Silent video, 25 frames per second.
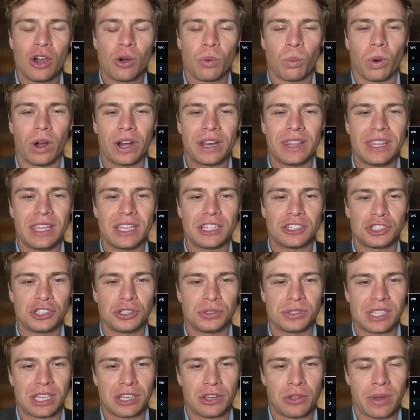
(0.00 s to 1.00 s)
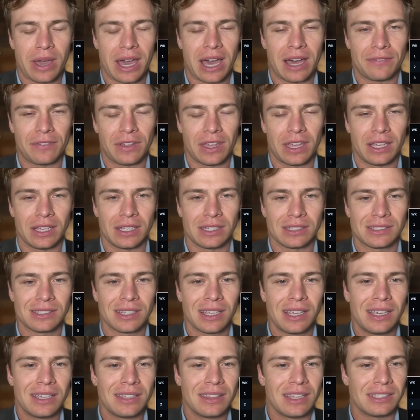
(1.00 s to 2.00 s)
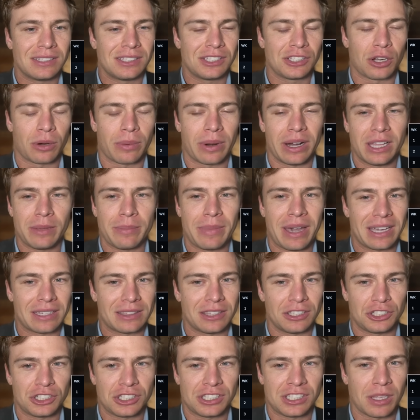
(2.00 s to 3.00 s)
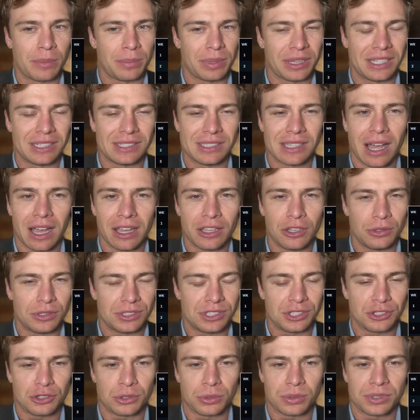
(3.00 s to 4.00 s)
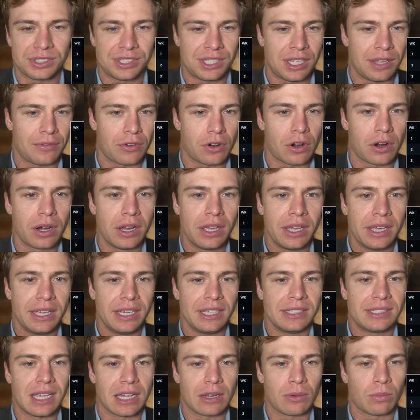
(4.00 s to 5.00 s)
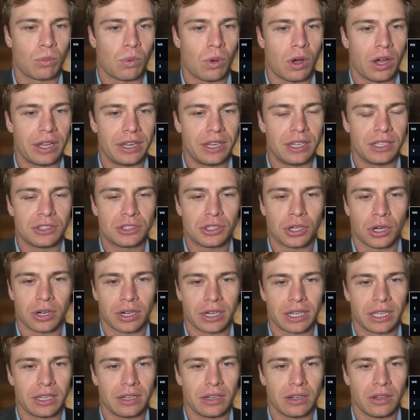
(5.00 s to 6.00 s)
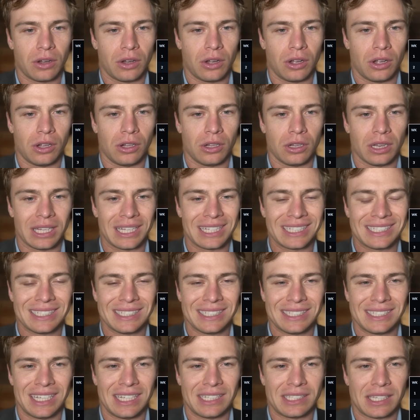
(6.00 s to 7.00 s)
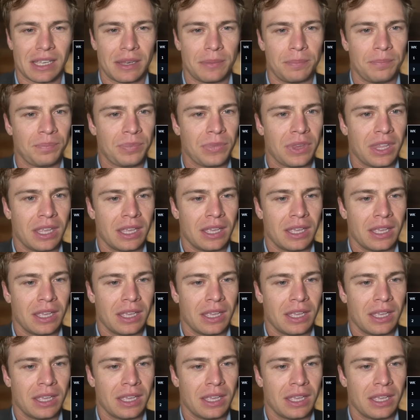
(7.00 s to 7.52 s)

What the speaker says: One of the issues that you have is this is a running back that just simply is not used as a receiver. He's had 1 target all season.